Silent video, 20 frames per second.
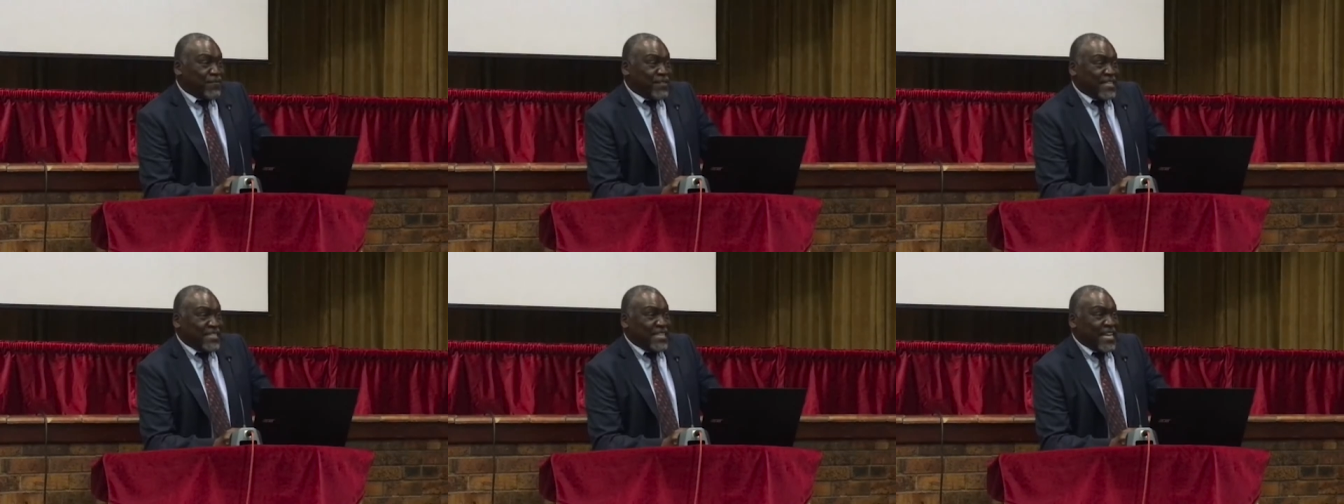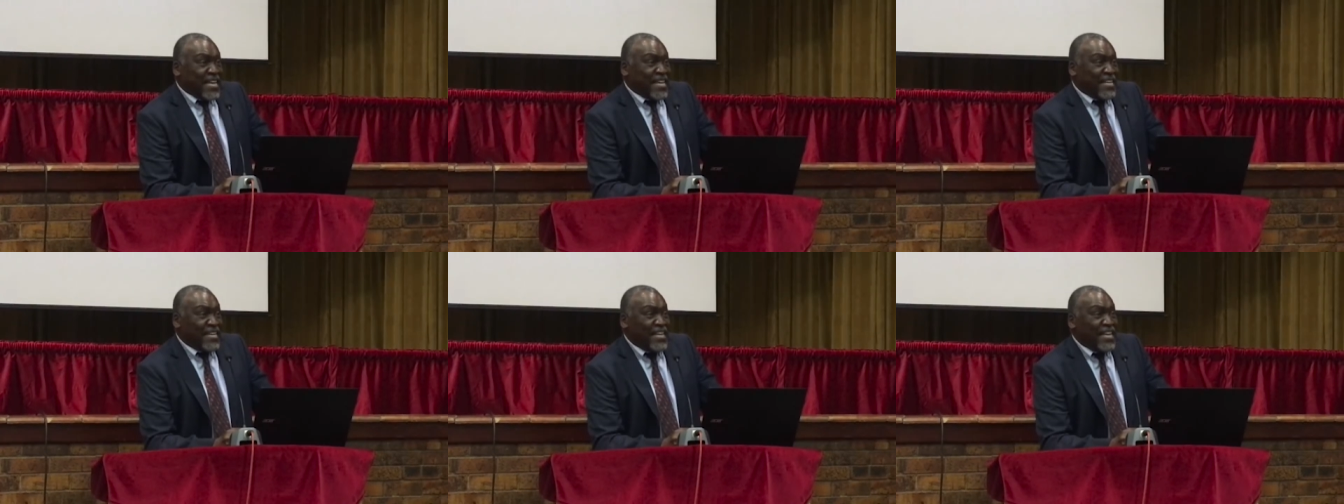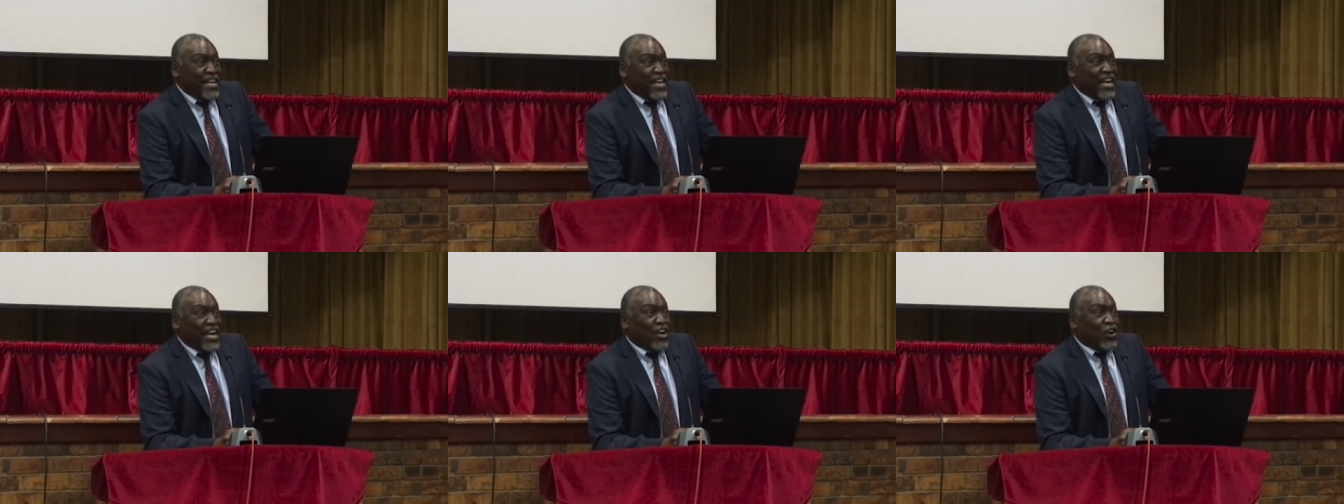of the
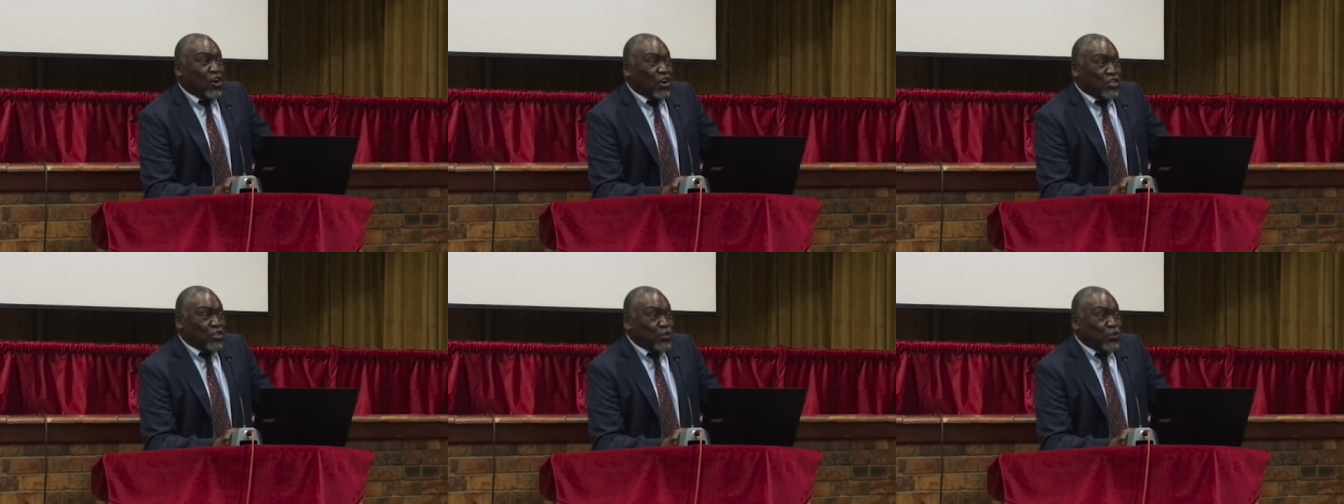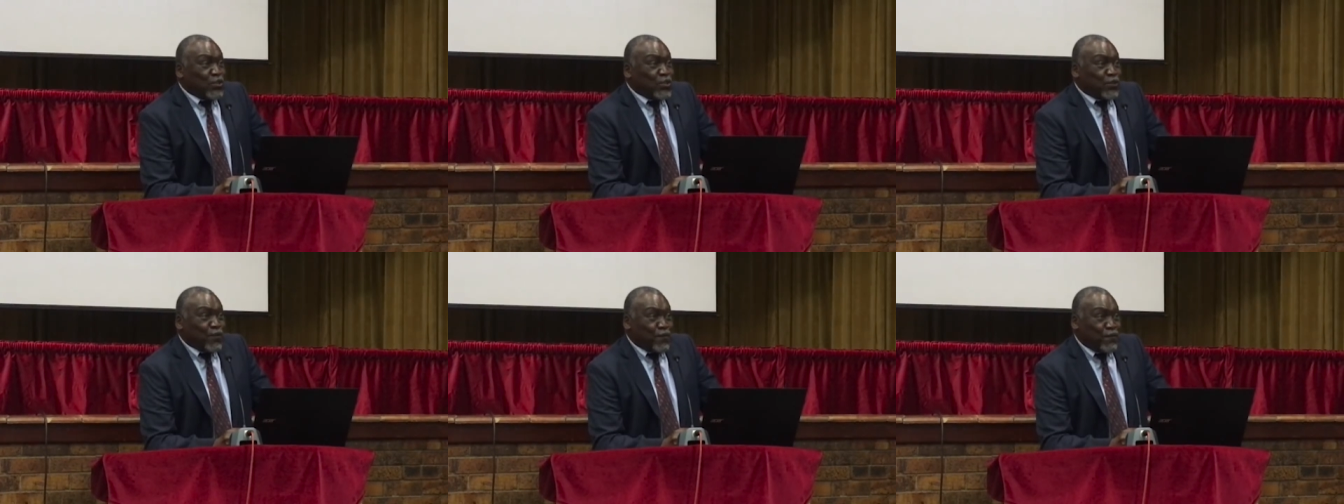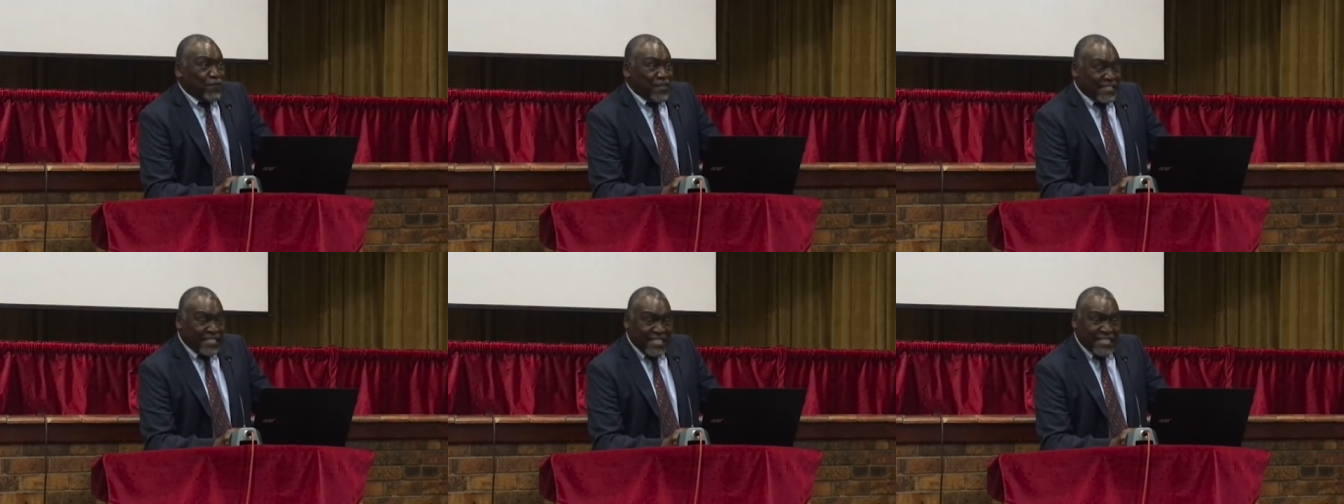day, God used to
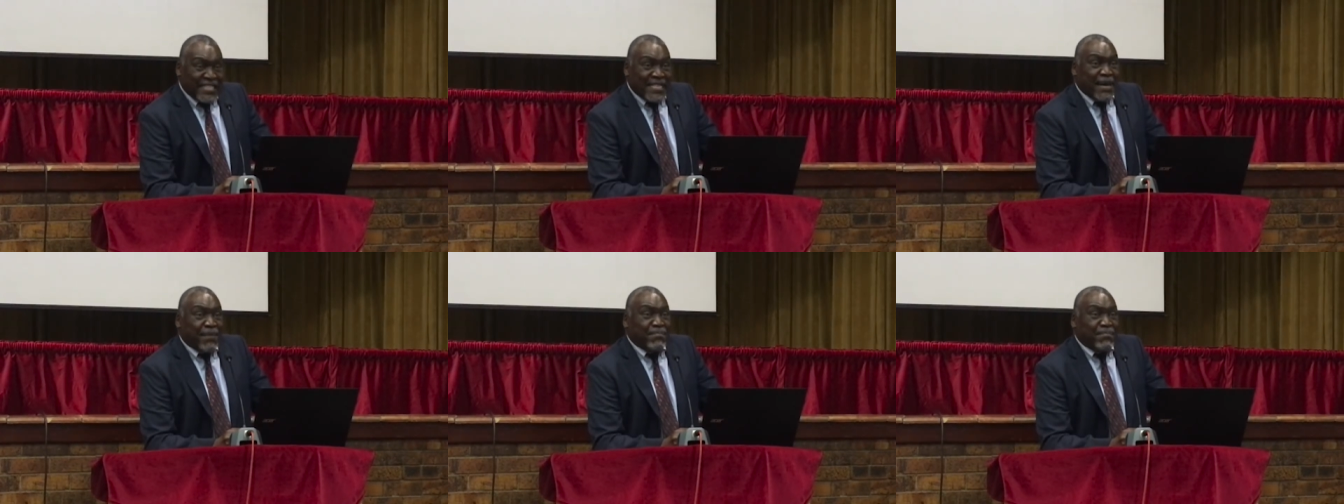visit